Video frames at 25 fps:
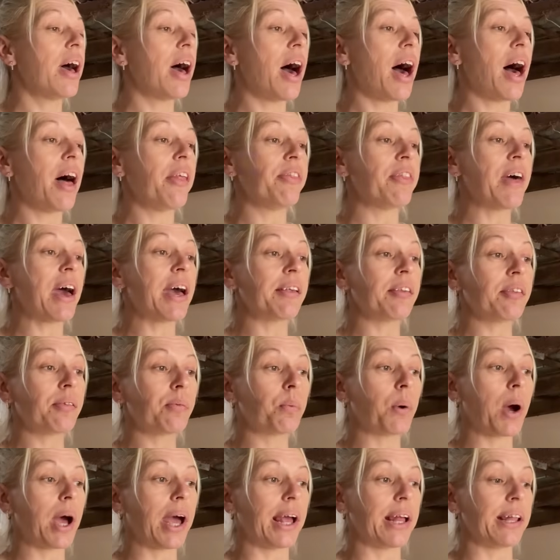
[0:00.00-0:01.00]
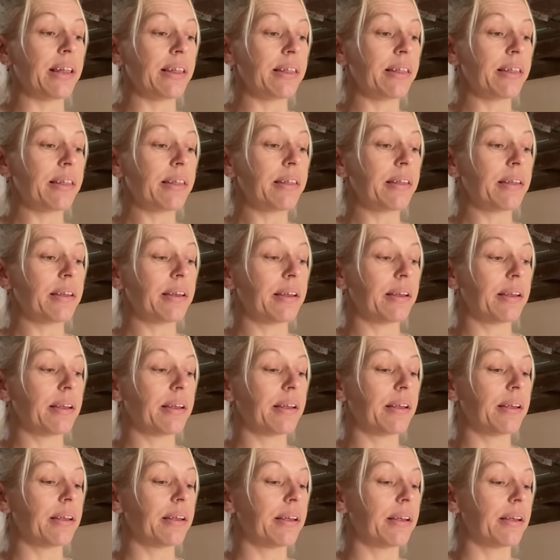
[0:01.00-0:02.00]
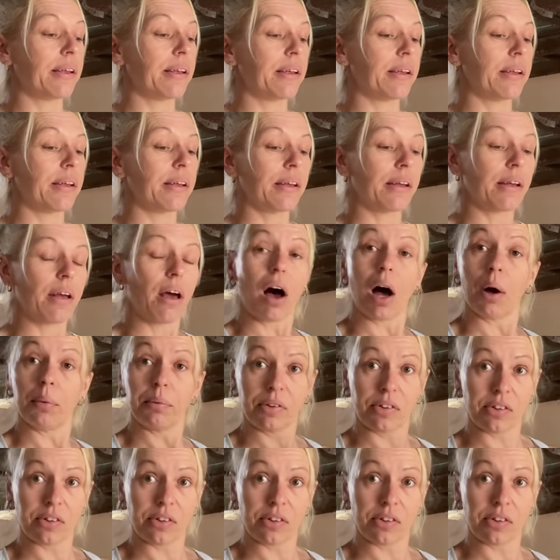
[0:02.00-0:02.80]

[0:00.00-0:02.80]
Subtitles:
And that's when I was